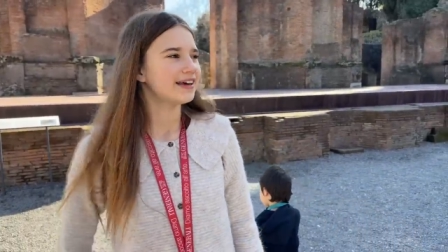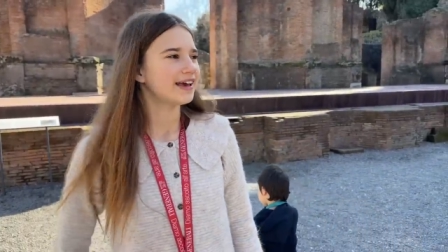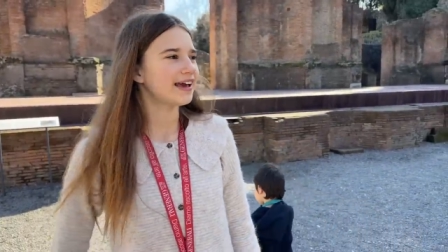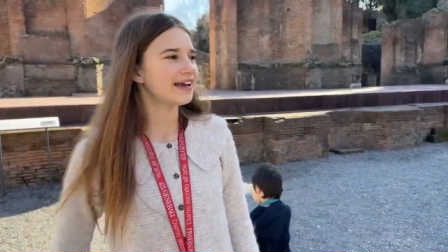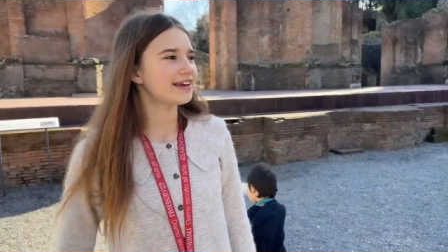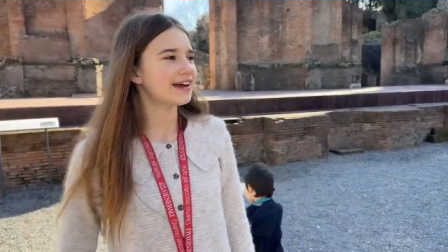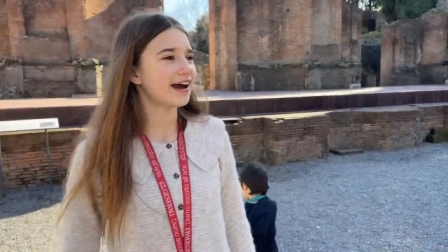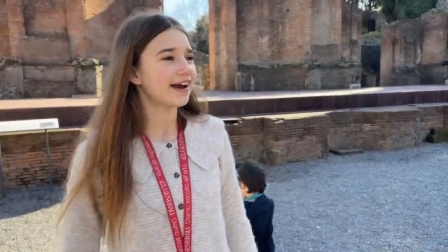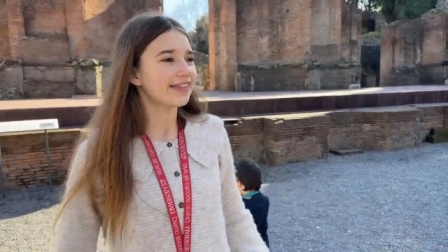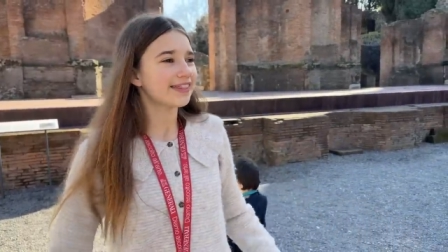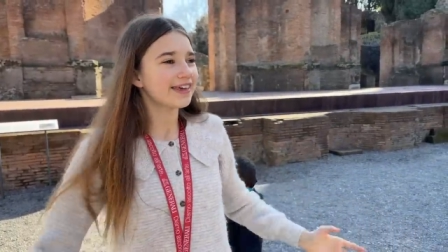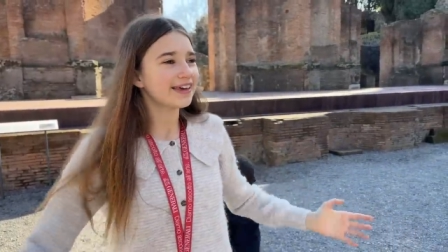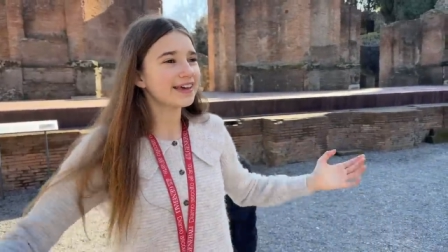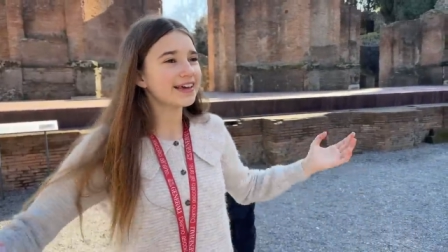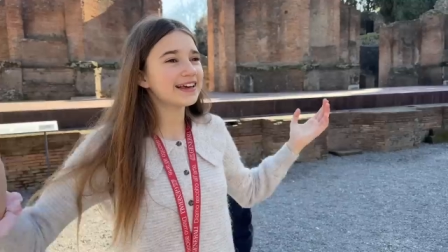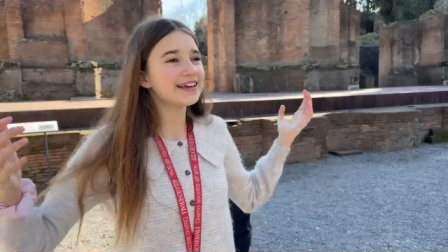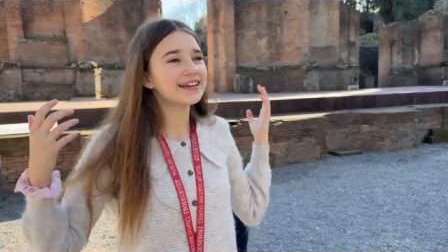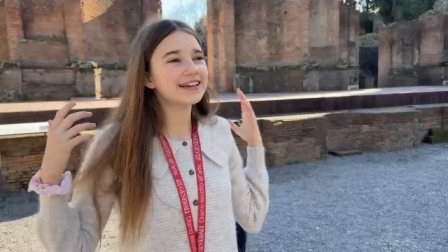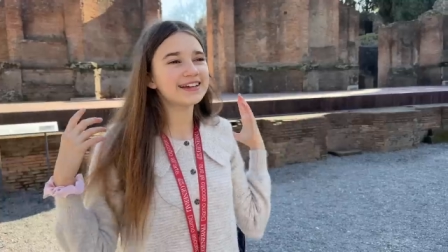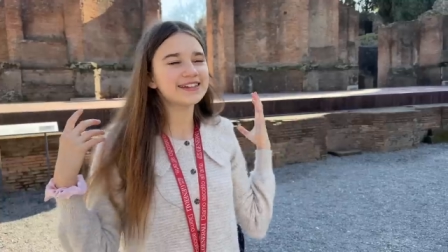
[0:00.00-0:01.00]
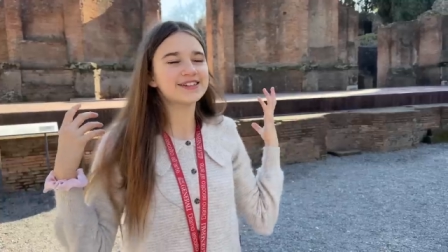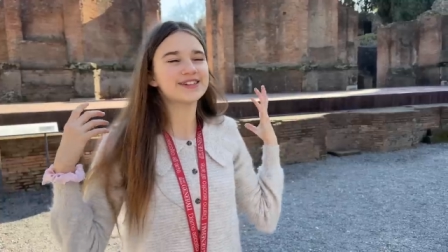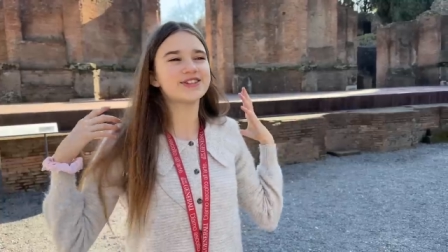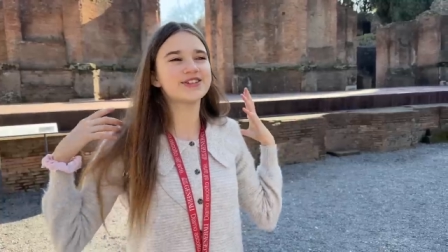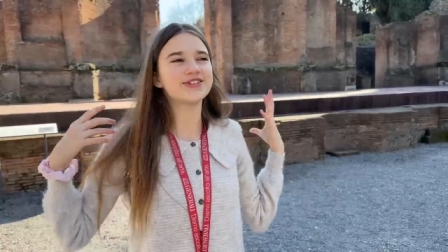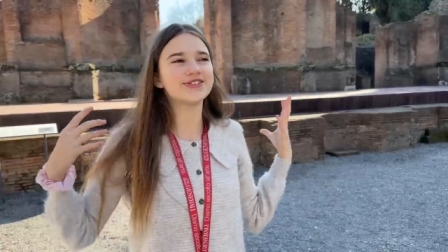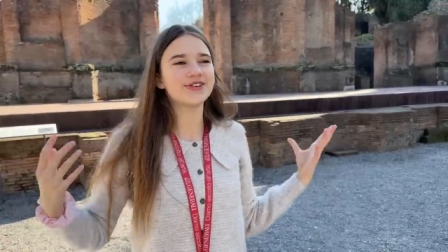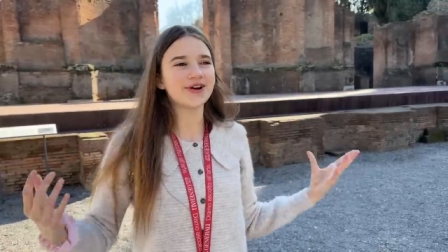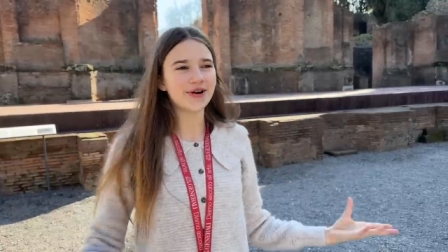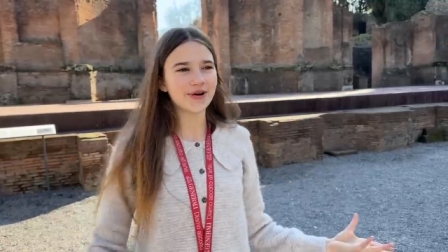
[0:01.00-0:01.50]
And I think it is
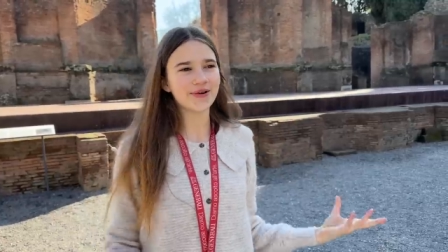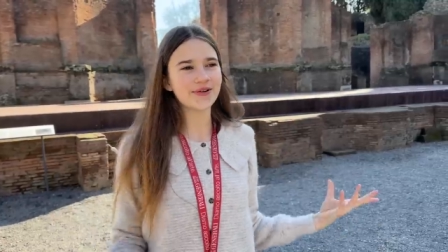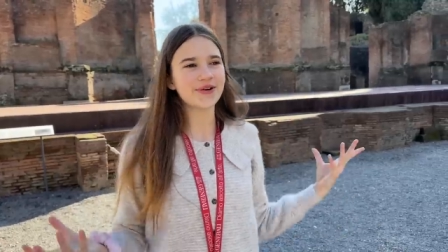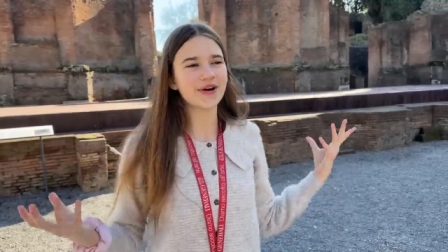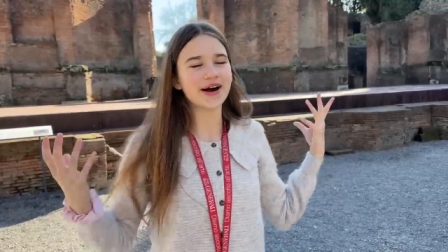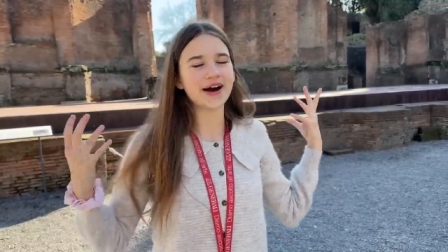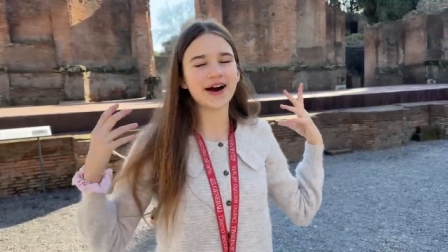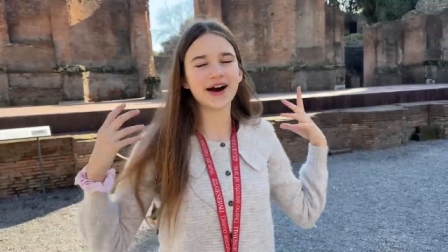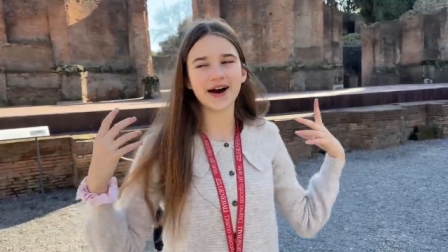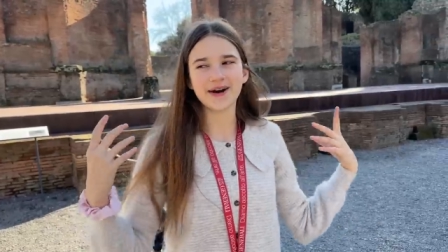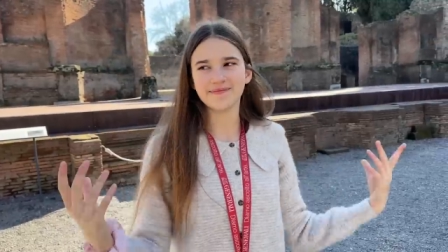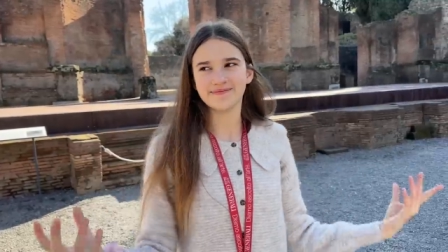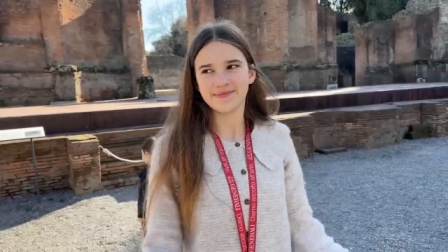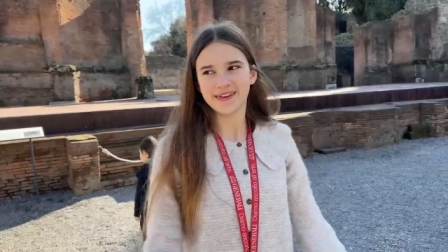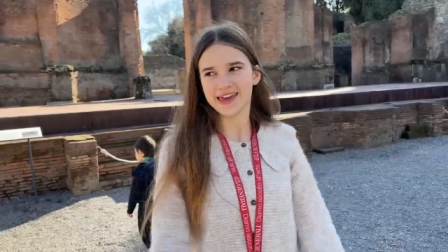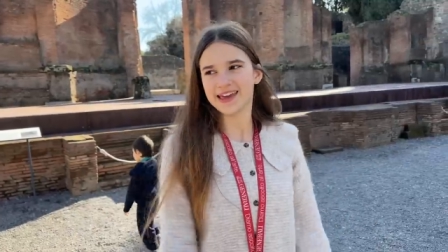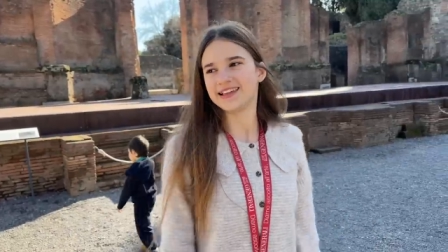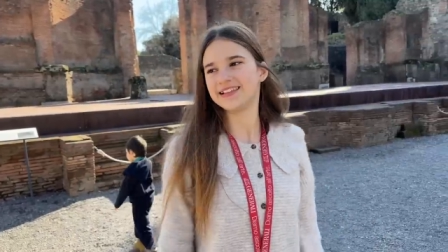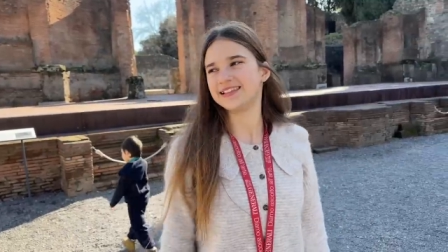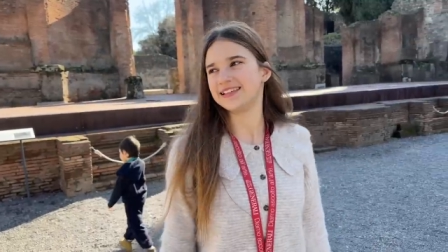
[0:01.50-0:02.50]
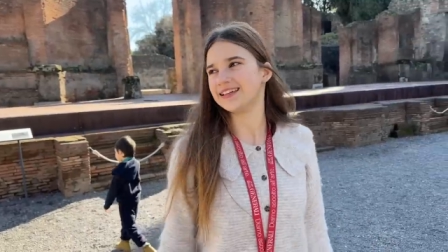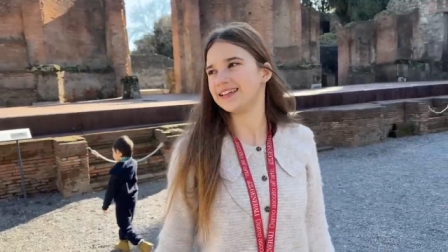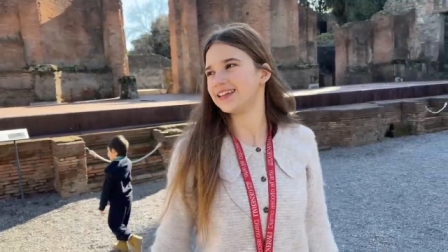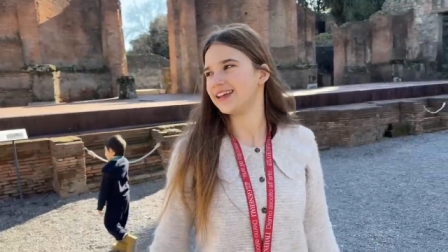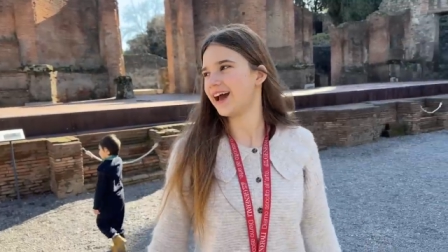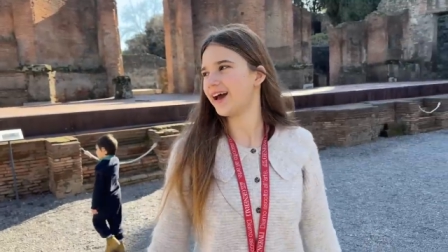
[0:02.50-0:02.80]
so amazing.